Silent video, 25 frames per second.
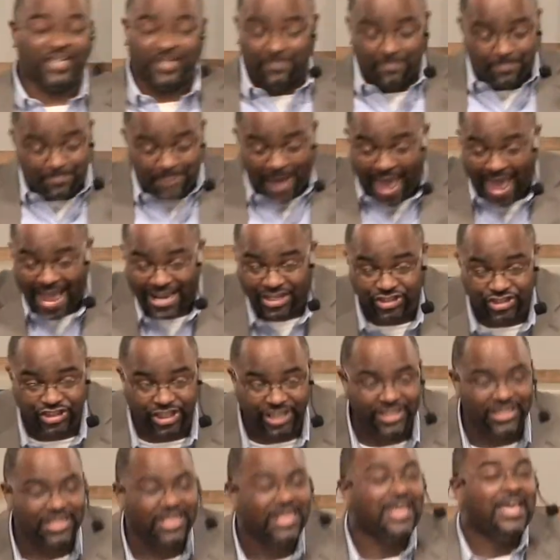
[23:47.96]

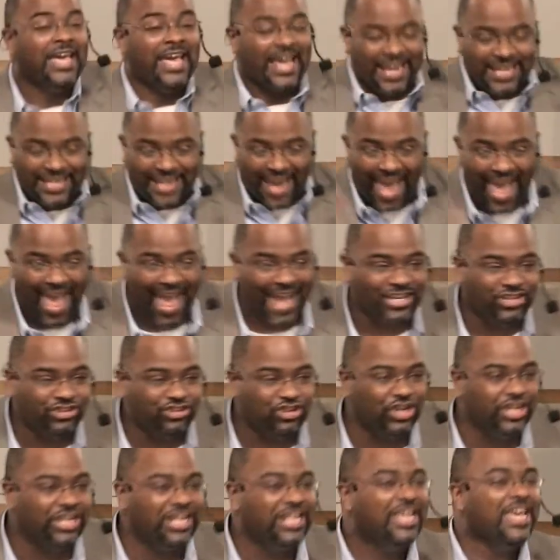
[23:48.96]
compassion in
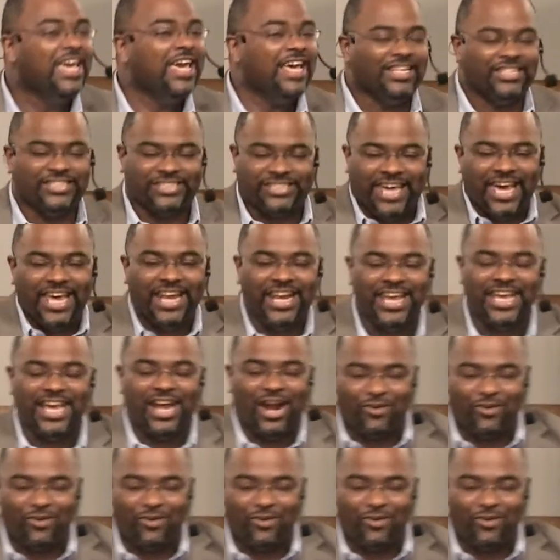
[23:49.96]
action is getting